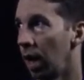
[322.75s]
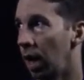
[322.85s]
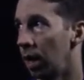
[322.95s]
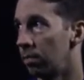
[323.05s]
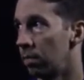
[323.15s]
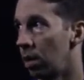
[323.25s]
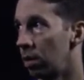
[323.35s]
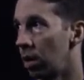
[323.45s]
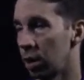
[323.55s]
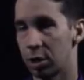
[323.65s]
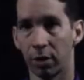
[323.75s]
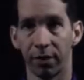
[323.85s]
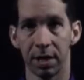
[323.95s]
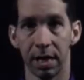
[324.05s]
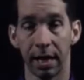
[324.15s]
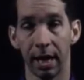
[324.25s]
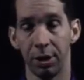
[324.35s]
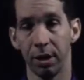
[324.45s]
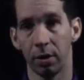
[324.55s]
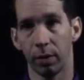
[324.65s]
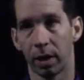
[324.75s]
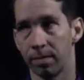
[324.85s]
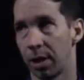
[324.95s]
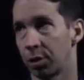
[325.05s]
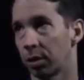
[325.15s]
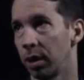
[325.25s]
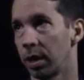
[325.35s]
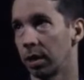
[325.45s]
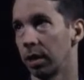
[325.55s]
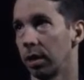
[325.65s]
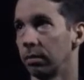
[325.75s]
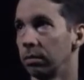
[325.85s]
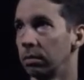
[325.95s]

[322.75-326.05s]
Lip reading: on a surface EKG that we can measure clinically.